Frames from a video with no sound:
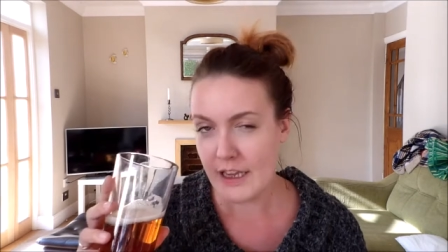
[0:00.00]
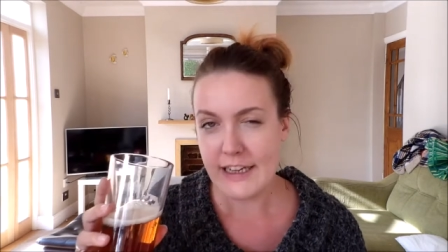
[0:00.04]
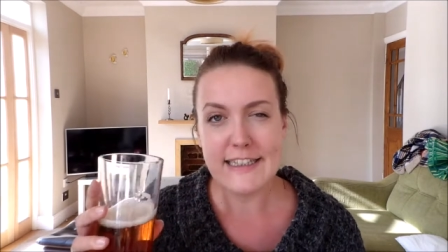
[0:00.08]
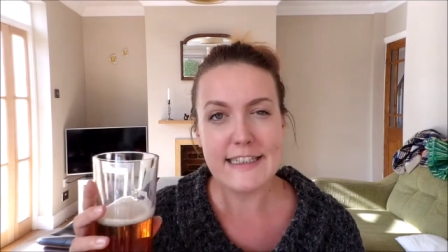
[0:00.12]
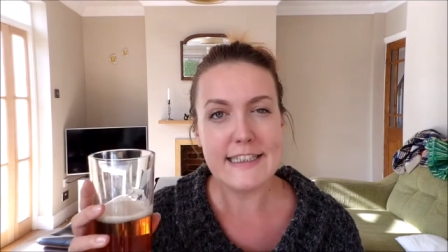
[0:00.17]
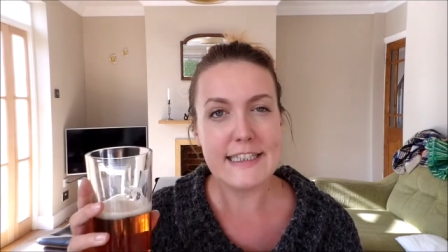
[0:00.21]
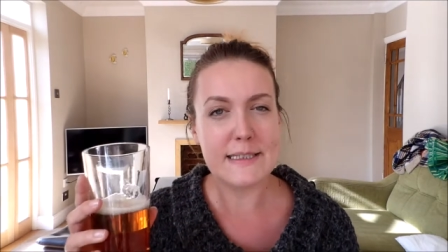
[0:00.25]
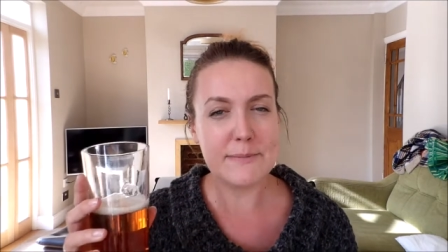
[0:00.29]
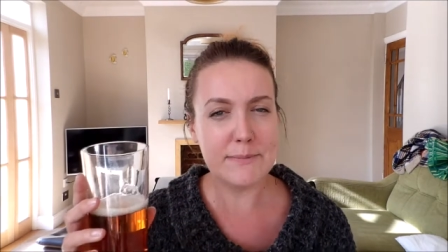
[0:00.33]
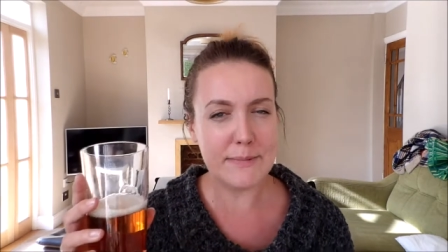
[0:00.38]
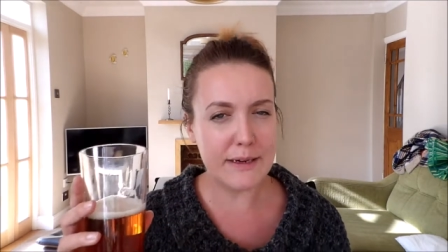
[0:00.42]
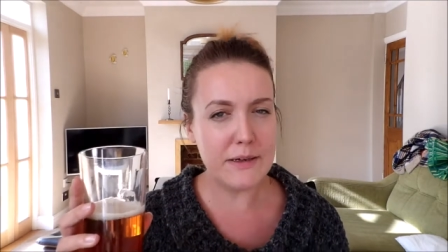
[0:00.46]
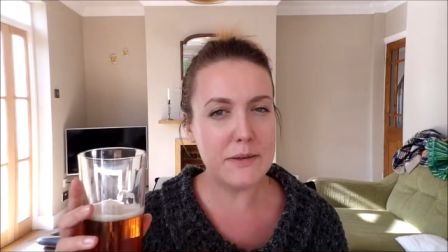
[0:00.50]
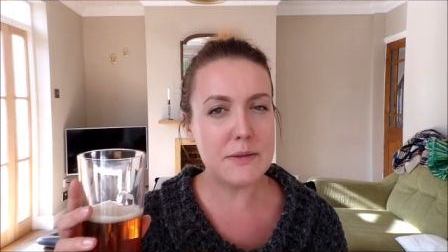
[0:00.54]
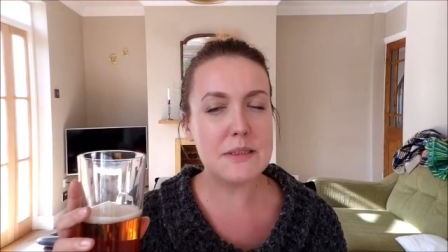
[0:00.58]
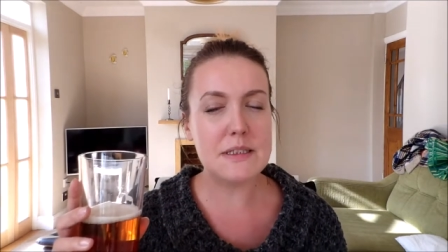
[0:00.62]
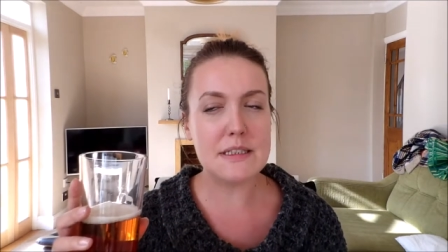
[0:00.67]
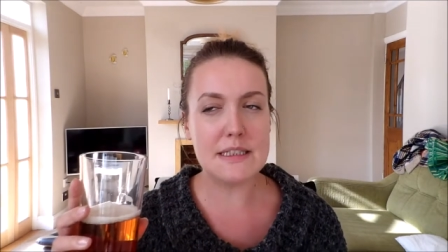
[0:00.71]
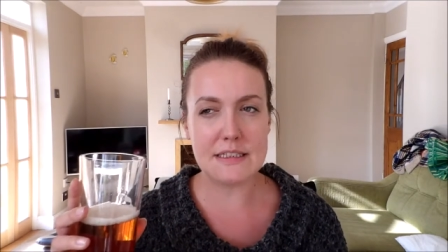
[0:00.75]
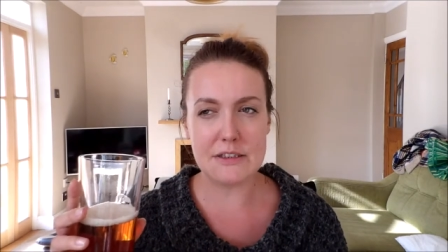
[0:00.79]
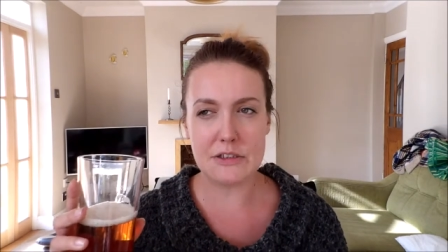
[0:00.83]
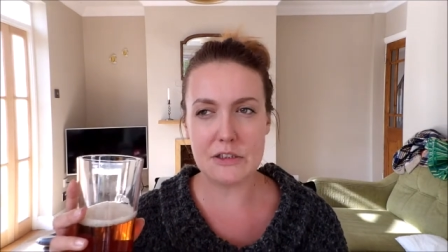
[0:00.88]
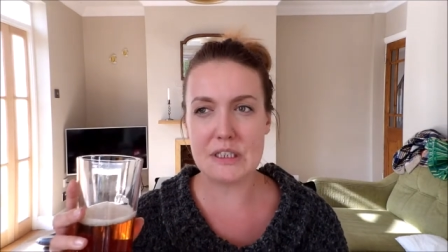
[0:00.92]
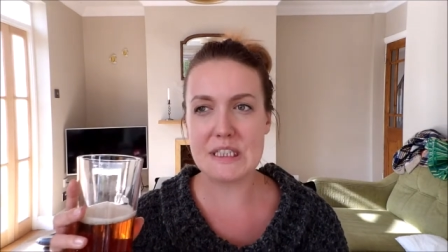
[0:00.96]
Smells
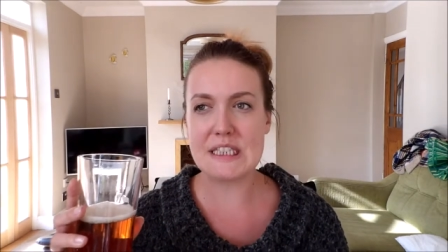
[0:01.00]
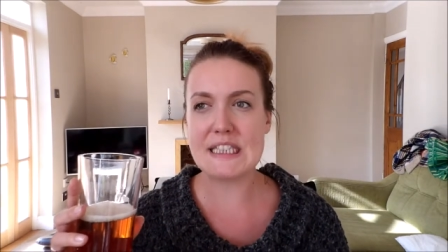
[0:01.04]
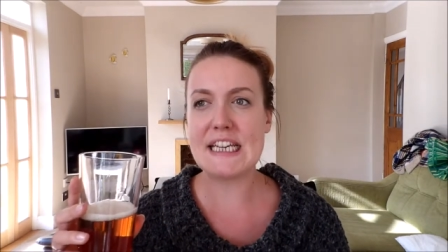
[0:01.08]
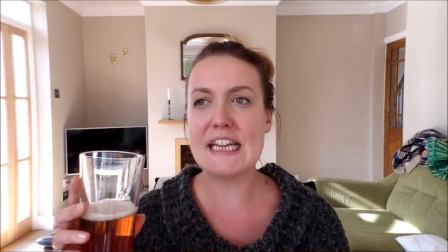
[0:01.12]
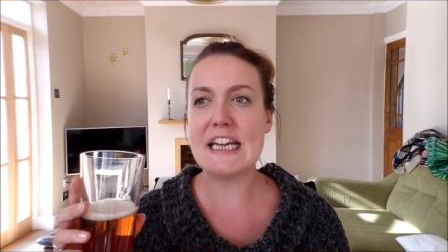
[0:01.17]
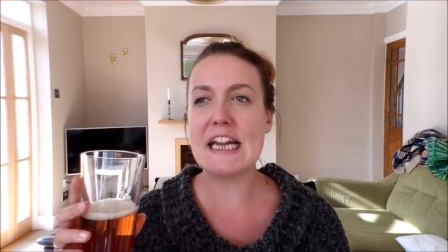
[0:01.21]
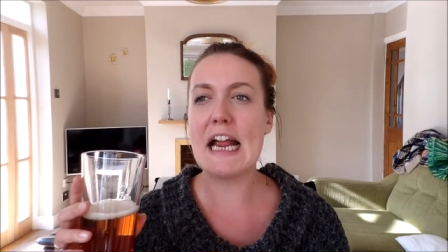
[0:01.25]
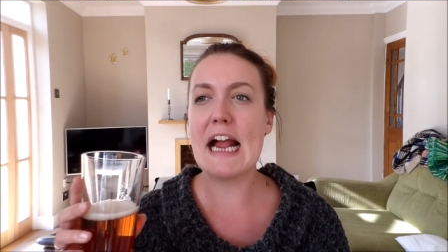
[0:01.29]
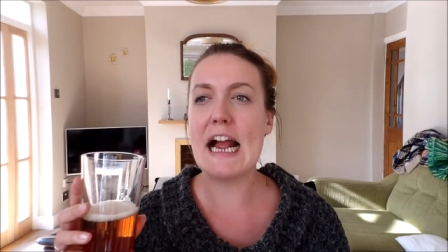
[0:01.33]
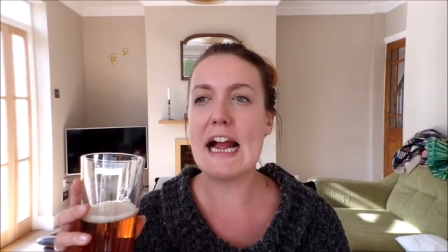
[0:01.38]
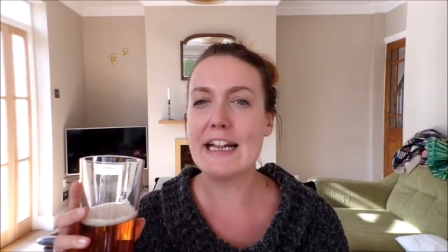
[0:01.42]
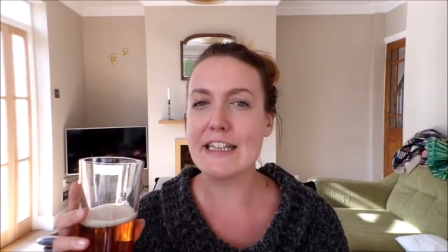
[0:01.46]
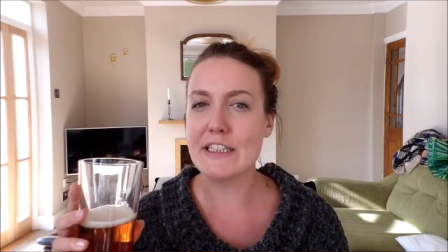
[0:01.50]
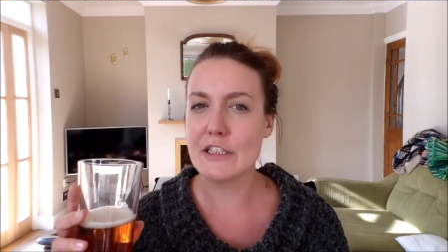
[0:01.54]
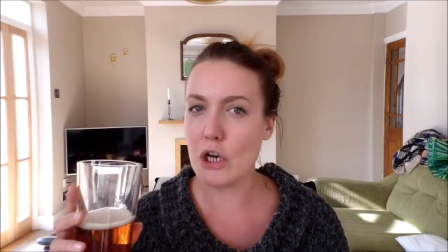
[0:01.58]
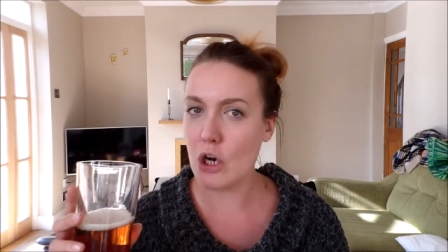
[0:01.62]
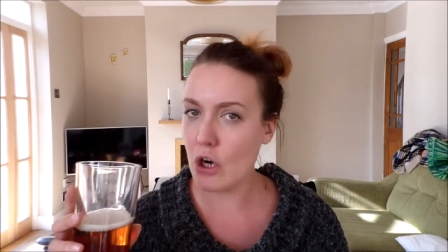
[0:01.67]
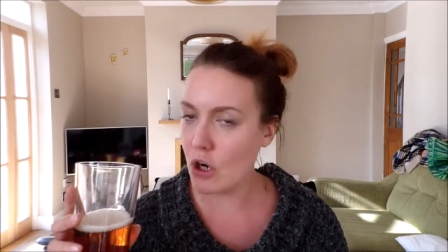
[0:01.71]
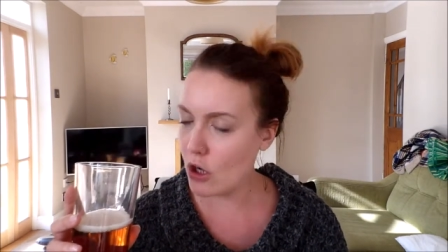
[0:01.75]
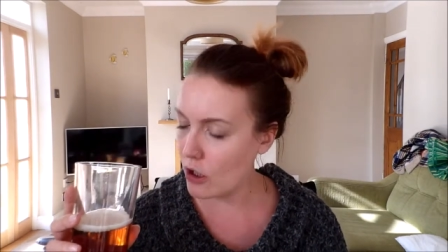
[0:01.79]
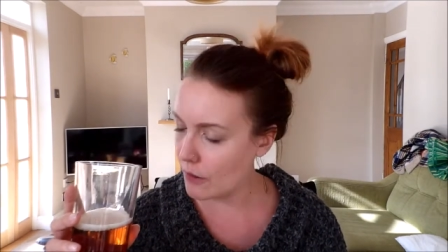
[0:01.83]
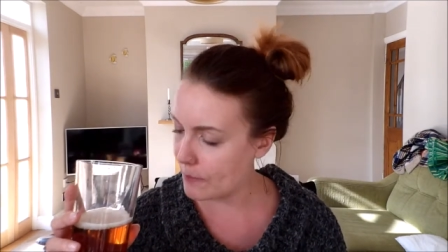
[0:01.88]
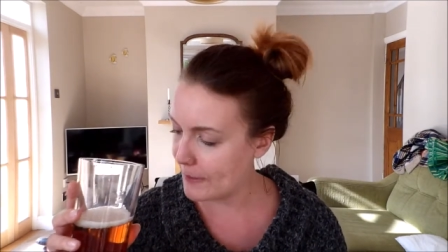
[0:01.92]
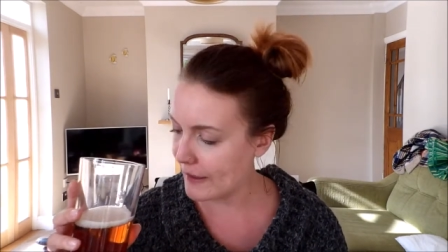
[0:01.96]
citrusy and
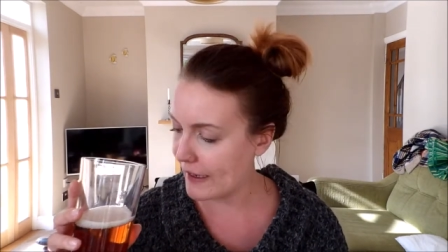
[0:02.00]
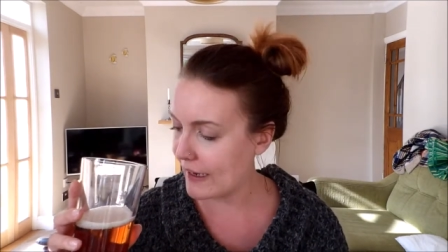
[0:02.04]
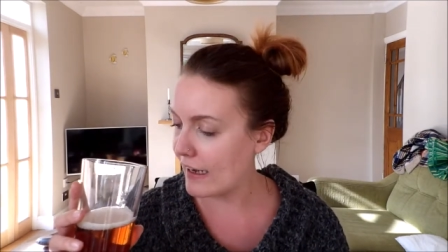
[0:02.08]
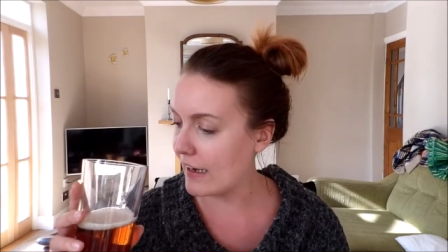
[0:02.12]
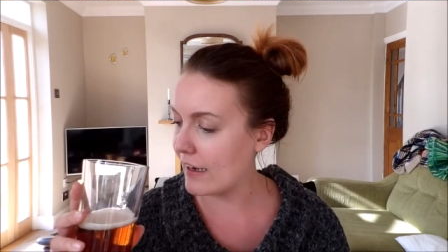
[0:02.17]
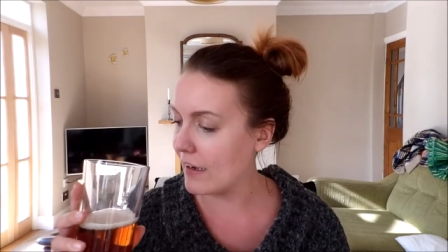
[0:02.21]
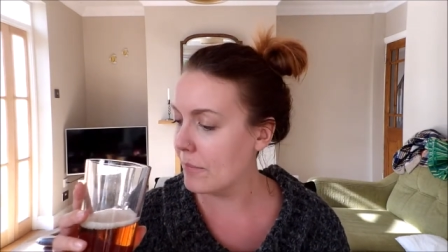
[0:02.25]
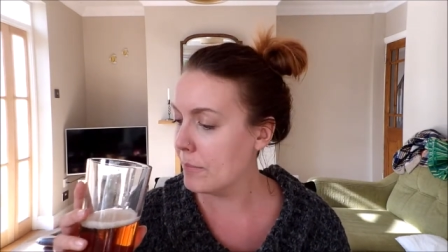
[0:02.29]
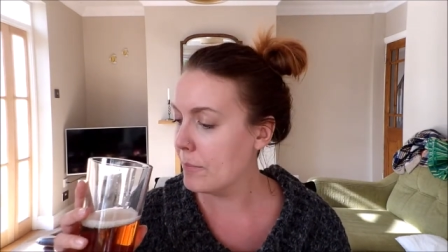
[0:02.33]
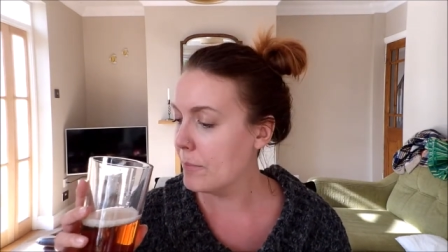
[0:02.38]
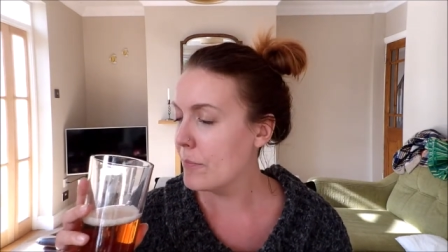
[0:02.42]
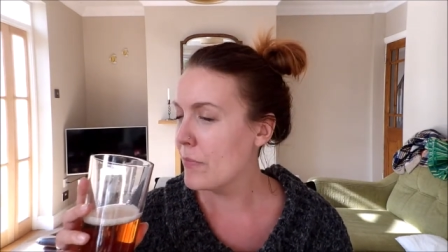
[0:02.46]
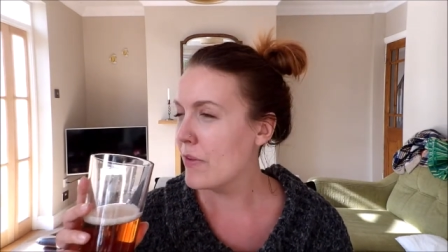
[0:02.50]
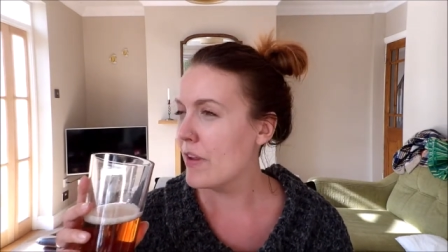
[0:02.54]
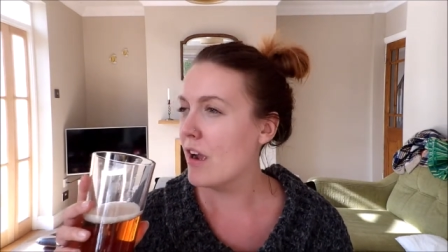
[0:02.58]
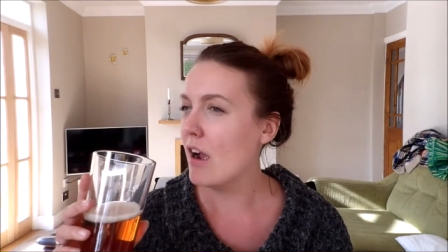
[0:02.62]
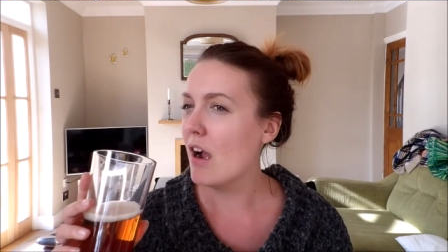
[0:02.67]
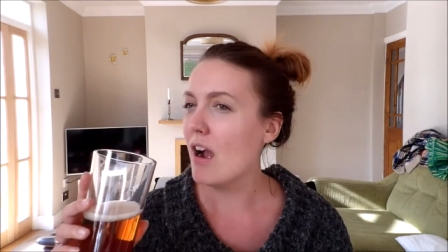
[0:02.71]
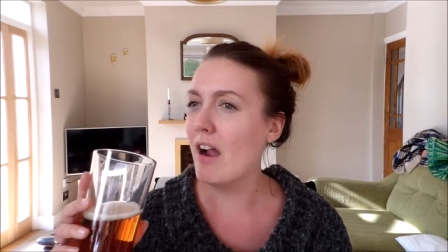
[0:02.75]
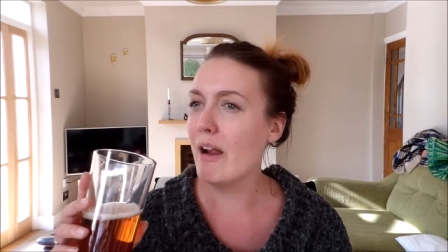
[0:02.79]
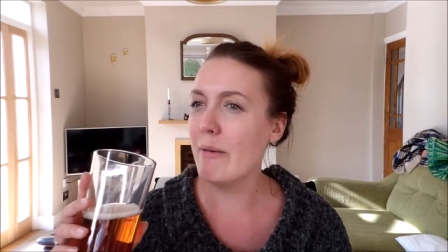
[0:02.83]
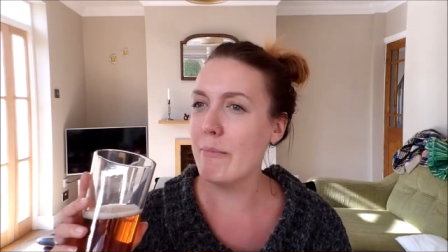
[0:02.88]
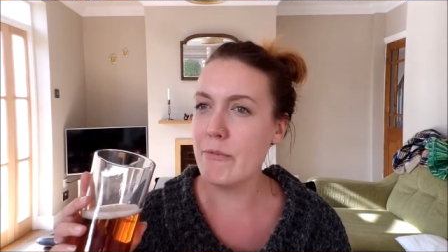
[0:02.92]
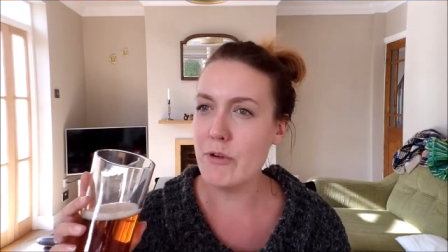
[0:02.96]
hoppy.
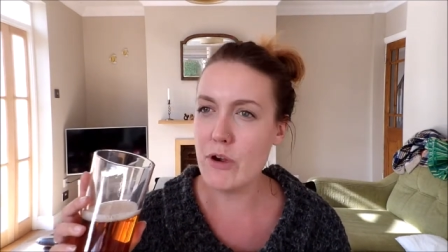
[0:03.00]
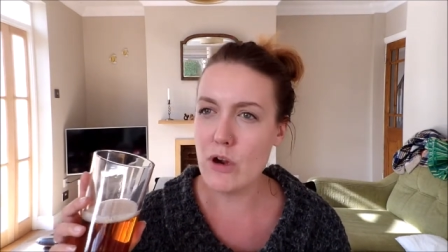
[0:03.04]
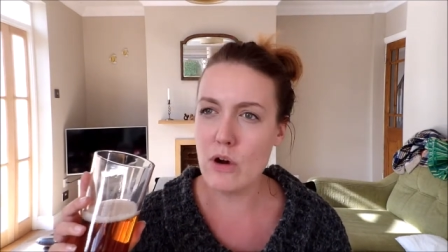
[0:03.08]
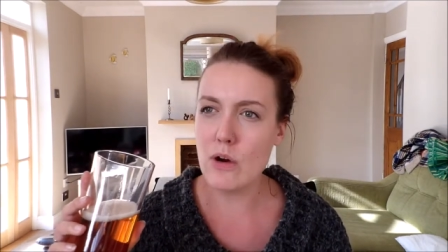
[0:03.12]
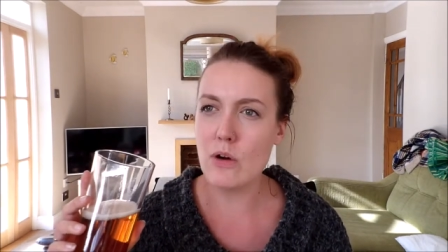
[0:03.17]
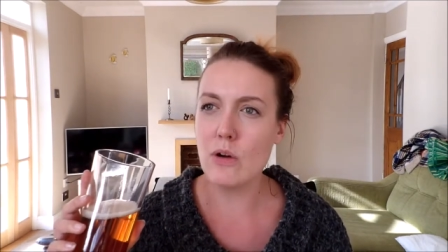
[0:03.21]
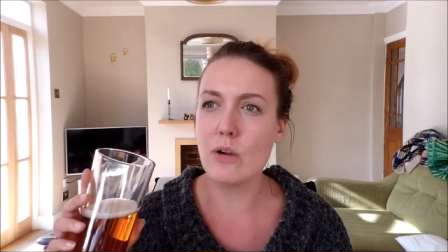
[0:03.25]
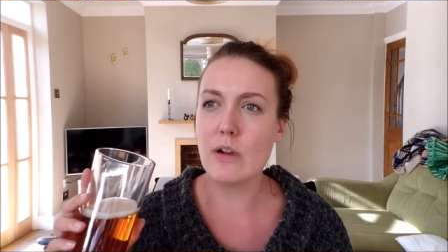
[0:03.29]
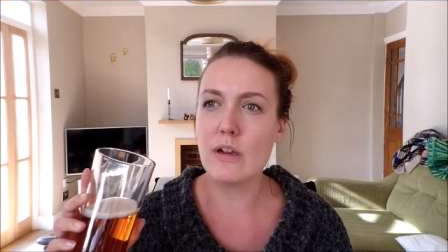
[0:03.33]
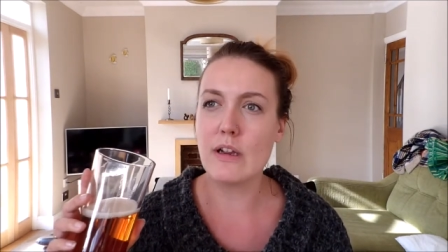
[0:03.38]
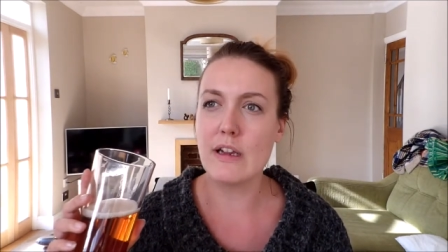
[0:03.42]
I'm not